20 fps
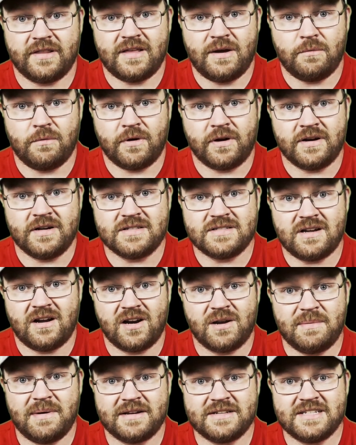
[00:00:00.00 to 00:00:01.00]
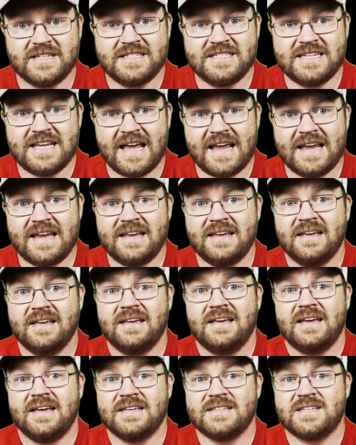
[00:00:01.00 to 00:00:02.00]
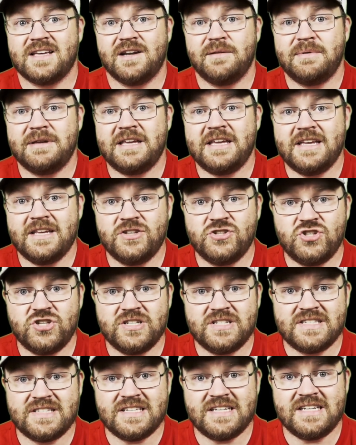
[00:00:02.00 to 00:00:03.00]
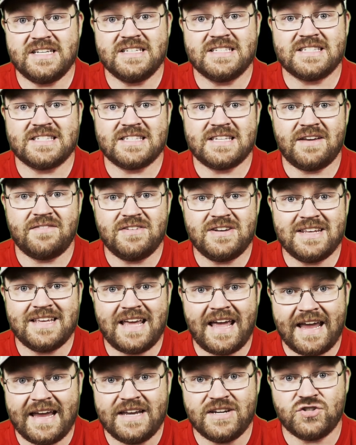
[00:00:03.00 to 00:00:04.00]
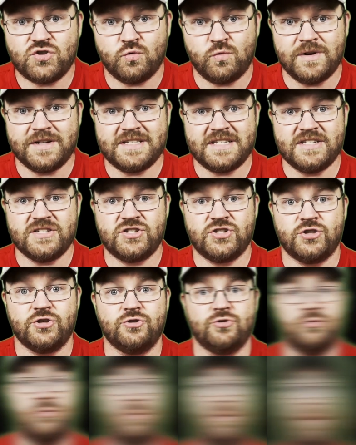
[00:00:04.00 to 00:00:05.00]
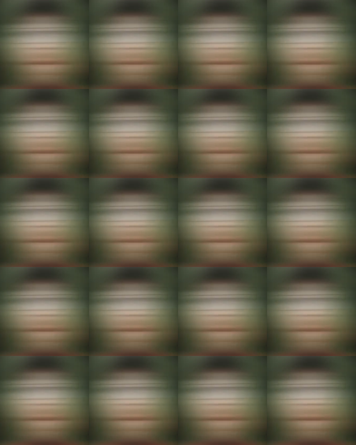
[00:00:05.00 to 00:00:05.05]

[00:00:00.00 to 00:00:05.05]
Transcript: that we're going to talk about today is going to be NGC 7822.